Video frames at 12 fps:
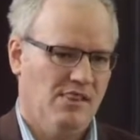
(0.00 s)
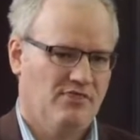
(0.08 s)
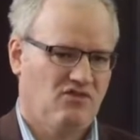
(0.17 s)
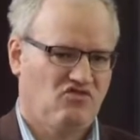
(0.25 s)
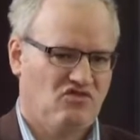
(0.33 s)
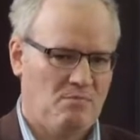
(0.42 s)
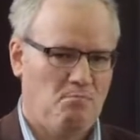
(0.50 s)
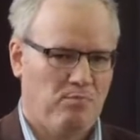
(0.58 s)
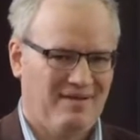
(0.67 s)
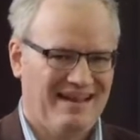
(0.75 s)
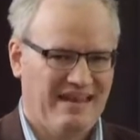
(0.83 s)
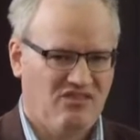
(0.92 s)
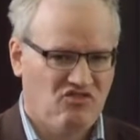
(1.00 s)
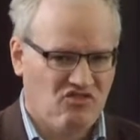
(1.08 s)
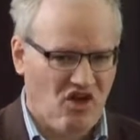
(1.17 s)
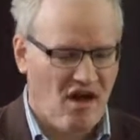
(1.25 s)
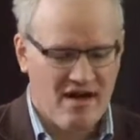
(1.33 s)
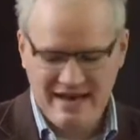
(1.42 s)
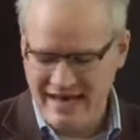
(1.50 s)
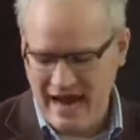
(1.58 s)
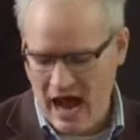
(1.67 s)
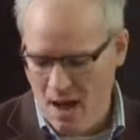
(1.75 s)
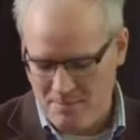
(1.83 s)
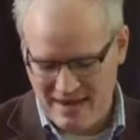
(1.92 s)
That simply turning
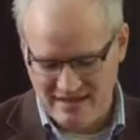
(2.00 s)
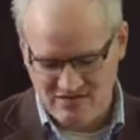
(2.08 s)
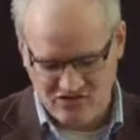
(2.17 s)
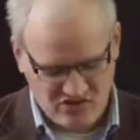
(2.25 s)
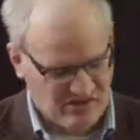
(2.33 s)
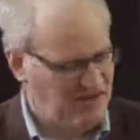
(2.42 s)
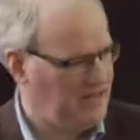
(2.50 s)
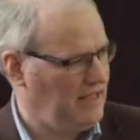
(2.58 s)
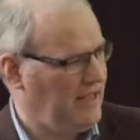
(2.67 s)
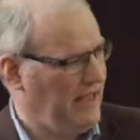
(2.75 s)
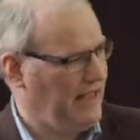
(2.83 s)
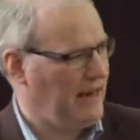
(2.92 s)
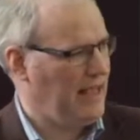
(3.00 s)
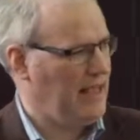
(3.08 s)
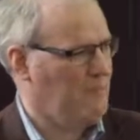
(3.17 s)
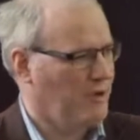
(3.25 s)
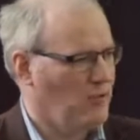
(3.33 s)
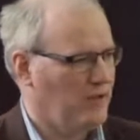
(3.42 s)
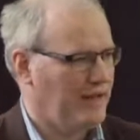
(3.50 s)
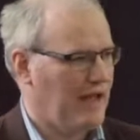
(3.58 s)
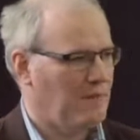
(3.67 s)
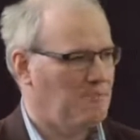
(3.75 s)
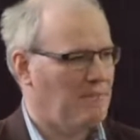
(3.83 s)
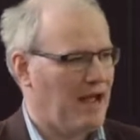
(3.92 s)
up and sitting in a building
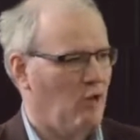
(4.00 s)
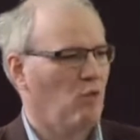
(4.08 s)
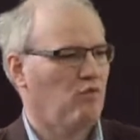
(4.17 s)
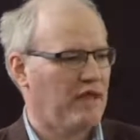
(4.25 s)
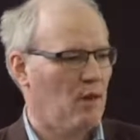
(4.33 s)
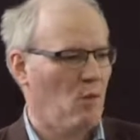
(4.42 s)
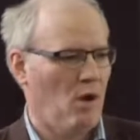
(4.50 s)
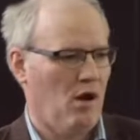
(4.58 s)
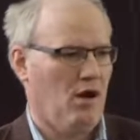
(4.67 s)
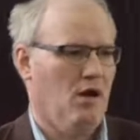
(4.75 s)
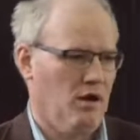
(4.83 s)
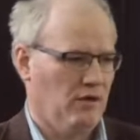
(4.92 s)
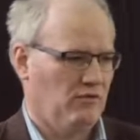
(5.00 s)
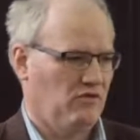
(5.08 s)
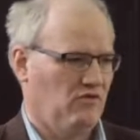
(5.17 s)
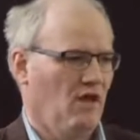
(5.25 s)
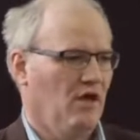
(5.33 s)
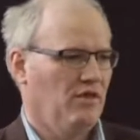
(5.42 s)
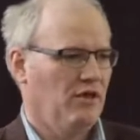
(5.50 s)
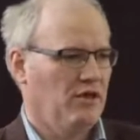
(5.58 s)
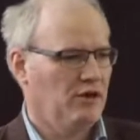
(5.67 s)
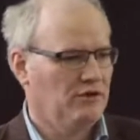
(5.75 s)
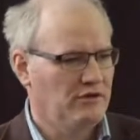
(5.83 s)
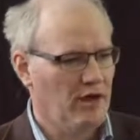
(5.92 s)
and mouthing words that
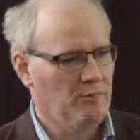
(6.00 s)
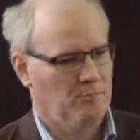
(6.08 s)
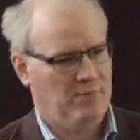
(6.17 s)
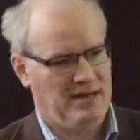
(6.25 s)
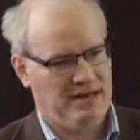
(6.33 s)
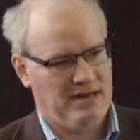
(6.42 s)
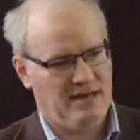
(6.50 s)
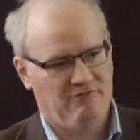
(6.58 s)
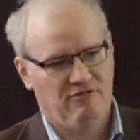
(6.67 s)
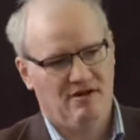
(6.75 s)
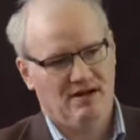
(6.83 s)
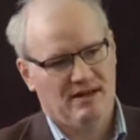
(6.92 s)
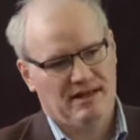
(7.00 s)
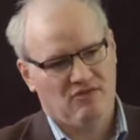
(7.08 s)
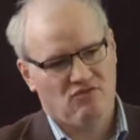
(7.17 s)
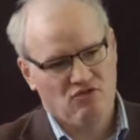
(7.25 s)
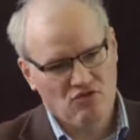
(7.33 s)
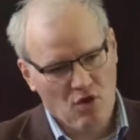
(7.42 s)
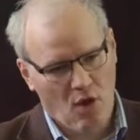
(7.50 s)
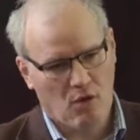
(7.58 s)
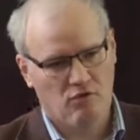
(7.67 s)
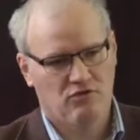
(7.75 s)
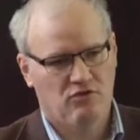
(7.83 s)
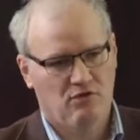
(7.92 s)
you don't believe is
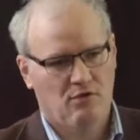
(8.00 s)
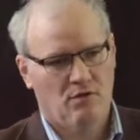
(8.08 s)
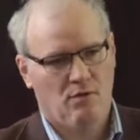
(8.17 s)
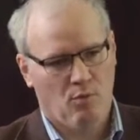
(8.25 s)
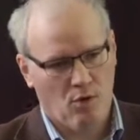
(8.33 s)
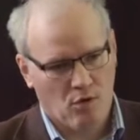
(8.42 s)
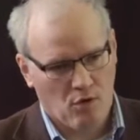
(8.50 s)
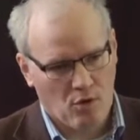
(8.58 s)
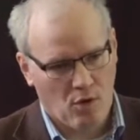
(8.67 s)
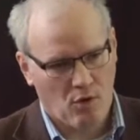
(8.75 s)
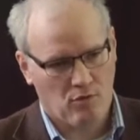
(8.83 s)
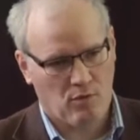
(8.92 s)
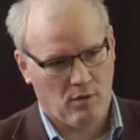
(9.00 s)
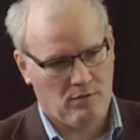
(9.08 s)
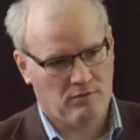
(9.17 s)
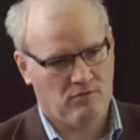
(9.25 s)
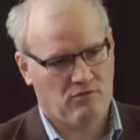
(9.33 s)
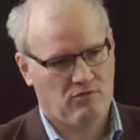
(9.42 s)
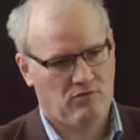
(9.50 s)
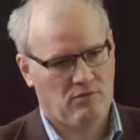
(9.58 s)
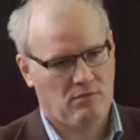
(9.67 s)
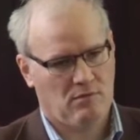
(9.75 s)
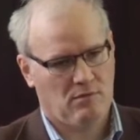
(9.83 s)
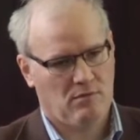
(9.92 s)
not what God wants.